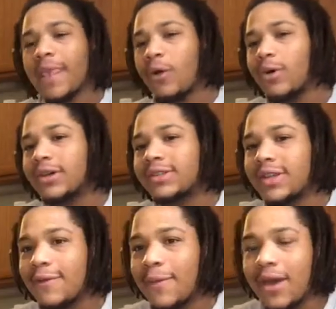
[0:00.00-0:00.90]
We'll
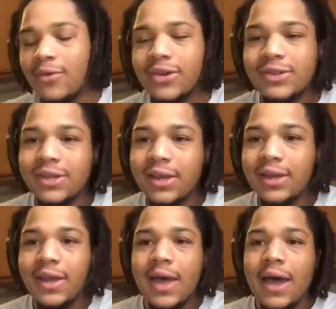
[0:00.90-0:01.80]
see, man. We'll see.
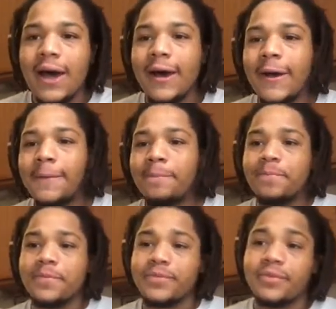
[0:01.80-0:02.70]

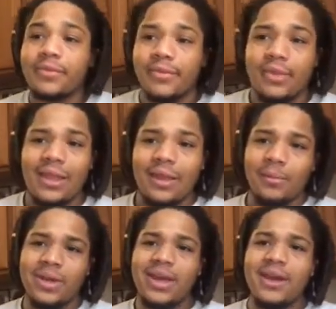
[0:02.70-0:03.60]

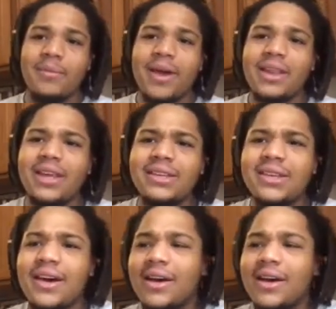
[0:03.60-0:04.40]
But yeah, man, these